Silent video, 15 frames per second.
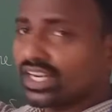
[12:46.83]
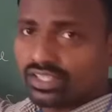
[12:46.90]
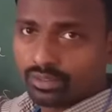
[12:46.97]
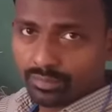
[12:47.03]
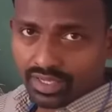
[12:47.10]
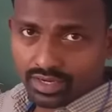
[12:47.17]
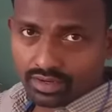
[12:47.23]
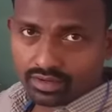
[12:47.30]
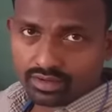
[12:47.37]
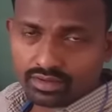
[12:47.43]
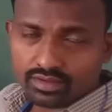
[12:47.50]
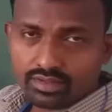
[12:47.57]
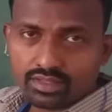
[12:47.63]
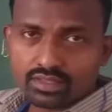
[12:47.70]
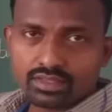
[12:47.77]
the mirror.
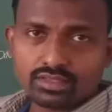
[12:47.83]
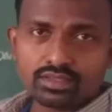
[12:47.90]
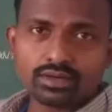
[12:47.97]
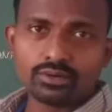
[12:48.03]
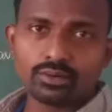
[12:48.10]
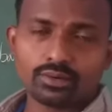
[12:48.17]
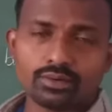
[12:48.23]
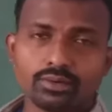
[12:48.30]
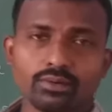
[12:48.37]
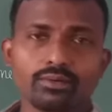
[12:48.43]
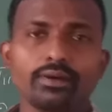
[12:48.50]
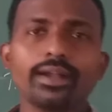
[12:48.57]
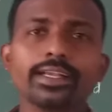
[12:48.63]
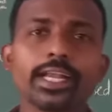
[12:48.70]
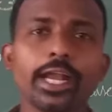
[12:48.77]
So
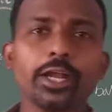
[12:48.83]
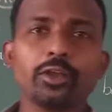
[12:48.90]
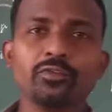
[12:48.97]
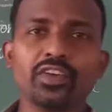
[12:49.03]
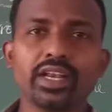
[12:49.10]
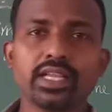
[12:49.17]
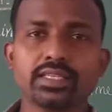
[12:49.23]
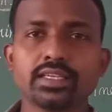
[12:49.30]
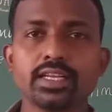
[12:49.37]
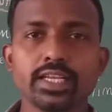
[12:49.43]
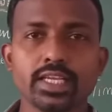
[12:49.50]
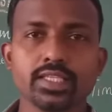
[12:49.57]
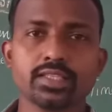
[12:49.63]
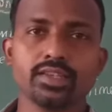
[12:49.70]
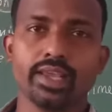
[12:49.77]
what kind of a lesson
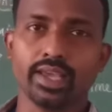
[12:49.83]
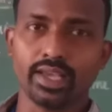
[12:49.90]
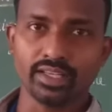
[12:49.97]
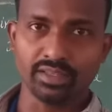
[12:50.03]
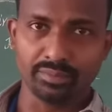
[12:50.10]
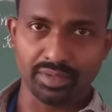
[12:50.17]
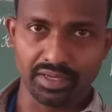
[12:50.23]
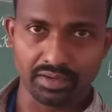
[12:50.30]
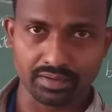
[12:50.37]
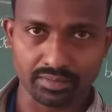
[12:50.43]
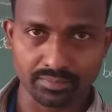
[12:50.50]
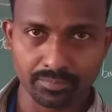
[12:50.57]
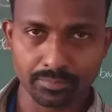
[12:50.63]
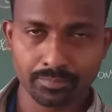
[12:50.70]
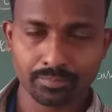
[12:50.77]
is Snake and the Mirror?
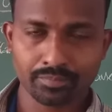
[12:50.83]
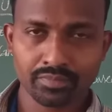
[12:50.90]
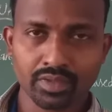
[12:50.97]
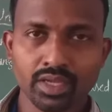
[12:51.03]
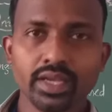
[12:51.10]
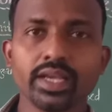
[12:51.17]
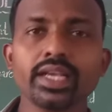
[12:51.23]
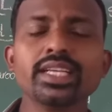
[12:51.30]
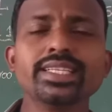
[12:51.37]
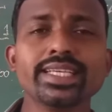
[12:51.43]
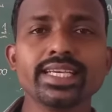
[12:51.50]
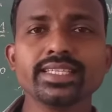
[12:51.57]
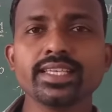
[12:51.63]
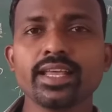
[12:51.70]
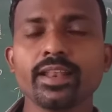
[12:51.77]
It
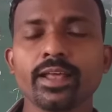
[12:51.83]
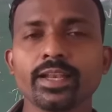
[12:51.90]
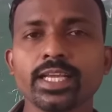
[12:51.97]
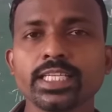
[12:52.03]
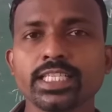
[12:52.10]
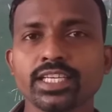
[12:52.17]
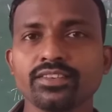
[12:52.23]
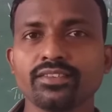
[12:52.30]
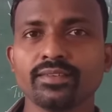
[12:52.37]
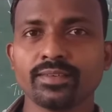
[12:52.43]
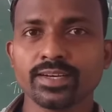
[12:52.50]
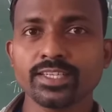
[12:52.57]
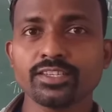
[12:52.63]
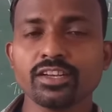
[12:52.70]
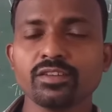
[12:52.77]
is a narrative
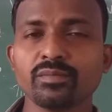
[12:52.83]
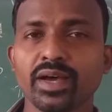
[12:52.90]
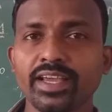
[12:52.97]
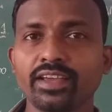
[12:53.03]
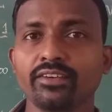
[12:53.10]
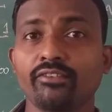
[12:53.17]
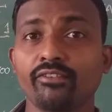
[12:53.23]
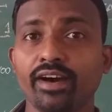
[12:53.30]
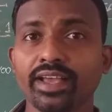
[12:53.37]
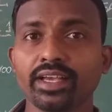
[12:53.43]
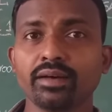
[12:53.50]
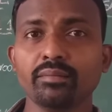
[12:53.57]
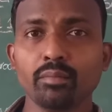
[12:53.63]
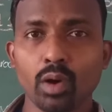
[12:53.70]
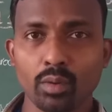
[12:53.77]
written by
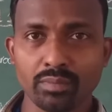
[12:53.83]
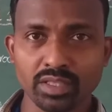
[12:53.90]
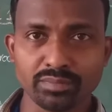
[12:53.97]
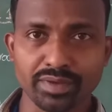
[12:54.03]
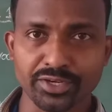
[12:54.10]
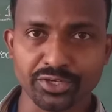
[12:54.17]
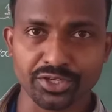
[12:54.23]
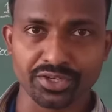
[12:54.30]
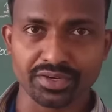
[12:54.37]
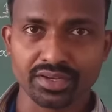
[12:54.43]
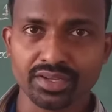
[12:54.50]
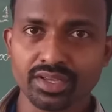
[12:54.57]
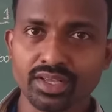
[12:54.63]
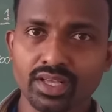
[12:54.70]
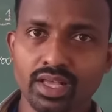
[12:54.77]
Vaikom Mohammed Bashir,
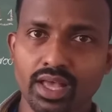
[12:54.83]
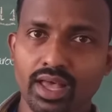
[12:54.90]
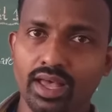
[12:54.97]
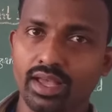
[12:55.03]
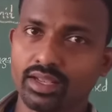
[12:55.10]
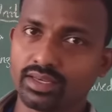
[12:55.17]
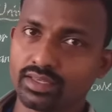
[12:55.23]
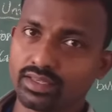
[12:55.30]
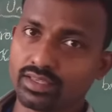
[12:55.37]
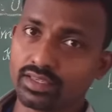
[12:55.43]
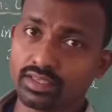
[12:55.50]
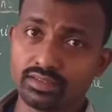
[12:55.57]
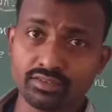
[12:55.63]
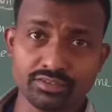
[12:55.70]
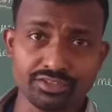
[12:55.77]
and
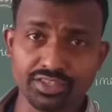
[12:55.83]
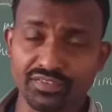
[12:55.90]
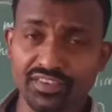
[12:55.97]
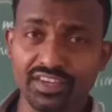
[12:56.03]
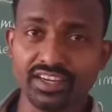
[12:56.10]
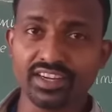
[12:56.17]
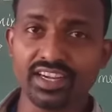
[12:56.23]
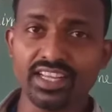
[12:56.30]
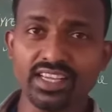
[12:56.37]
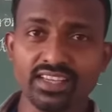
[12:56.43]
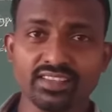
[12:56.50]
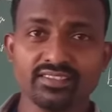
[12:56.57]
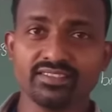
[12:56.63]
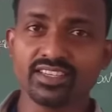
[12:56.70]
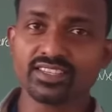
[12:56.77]

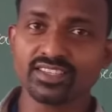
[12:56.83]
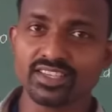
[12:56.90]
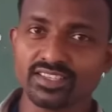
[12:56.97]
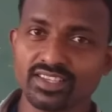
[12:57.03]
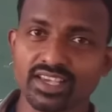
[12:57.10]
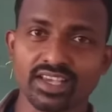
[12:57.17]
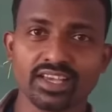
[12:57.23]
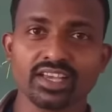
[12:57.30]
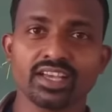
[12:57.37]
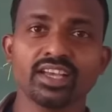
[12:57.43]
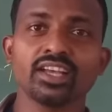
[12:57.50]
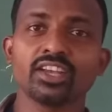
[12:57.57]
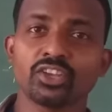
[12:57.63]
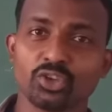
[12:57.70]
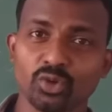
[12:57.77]
definitely this is a
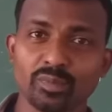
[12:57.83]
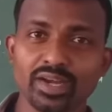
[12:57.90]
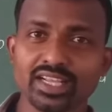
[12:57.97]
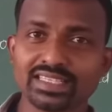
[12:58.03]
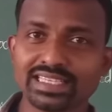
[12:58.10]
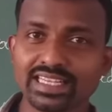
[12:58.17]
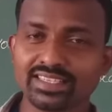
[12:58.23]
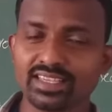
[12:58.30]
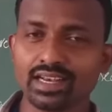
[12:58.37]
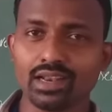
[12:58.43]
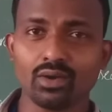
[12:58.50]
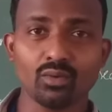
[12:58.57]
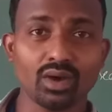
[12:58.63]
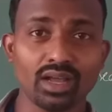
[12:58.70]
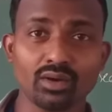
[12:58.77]
humorous
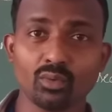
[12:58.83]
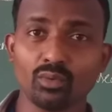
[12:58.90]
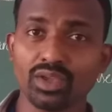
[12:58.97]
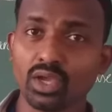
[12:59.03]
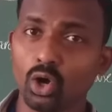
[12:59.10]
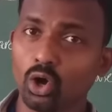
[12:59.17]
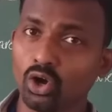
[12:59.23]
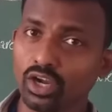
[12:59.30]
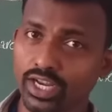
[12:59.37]
lesson where we all